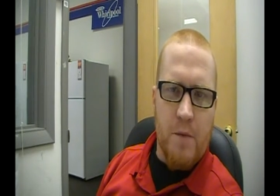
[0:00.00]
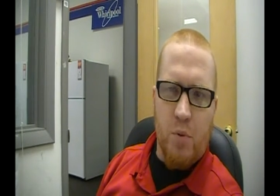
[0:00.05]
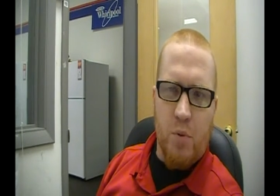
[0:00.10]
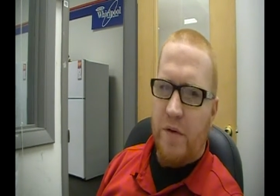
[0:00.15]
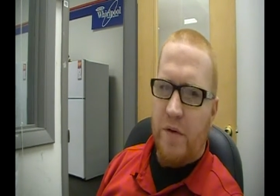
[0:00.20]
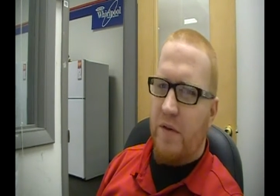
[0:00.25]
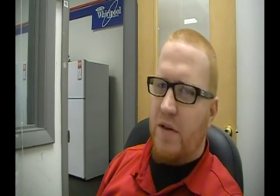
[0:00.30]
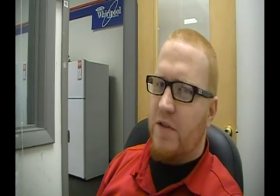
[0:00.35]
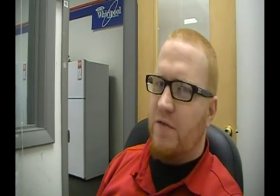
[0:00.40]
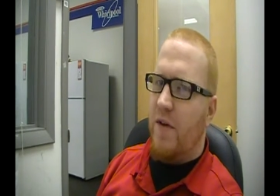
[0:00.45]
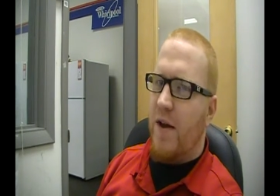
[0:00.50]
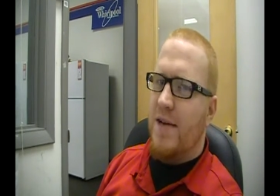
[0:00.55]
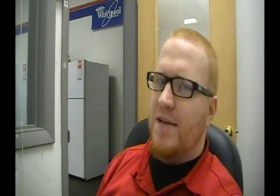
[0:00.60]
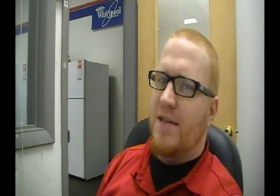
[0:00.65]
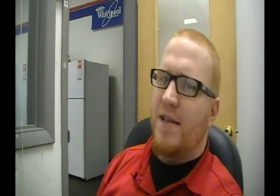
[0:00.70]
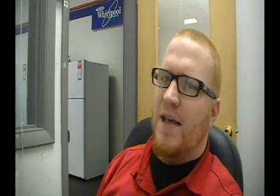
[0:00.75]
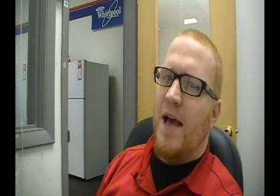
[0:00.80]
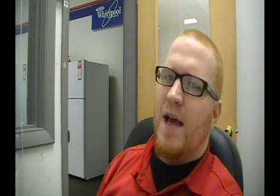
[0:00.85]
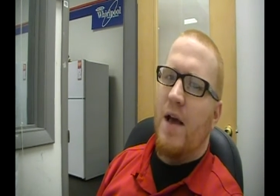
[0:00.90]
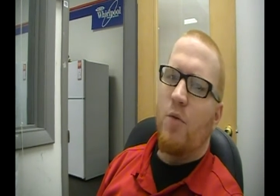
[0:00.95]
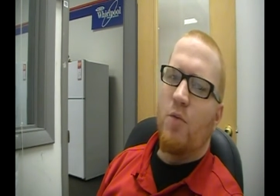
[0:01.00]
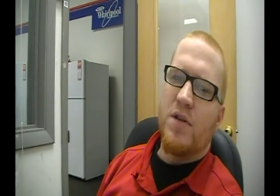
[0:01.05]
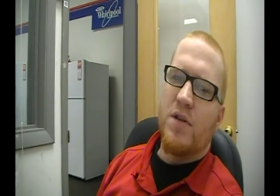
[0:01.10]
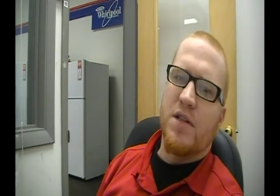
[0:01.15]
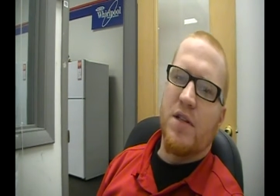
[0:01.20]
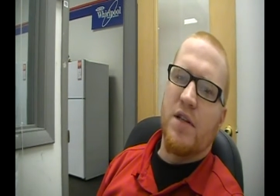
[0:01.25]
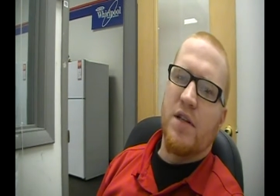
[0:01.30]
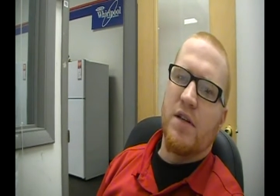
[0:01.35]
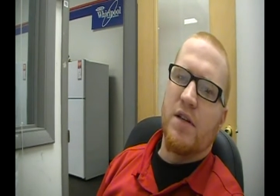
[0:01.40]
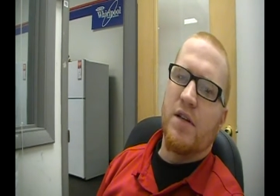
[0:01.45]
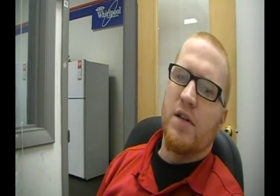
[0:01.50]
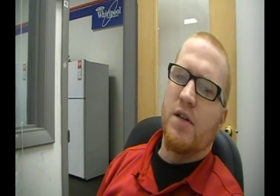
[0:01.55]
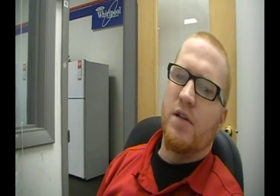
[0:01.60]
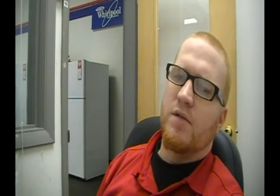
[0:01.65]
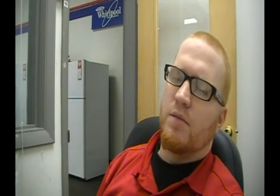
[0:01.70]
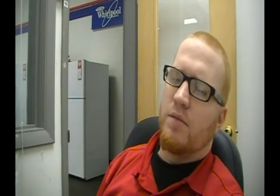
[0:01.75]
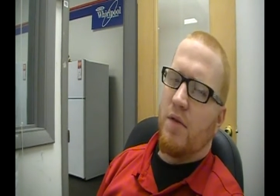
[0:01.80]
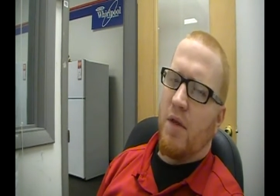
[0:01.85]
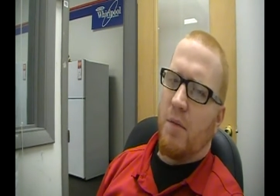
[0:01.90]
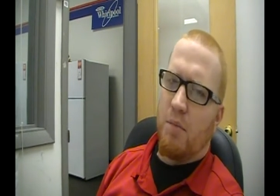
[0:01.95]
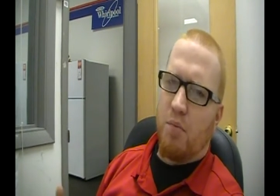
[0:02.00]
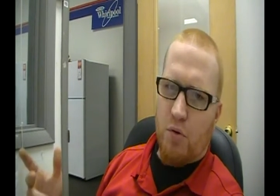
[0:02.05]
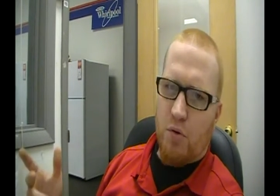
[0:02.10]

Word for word: Previous fight to that was the the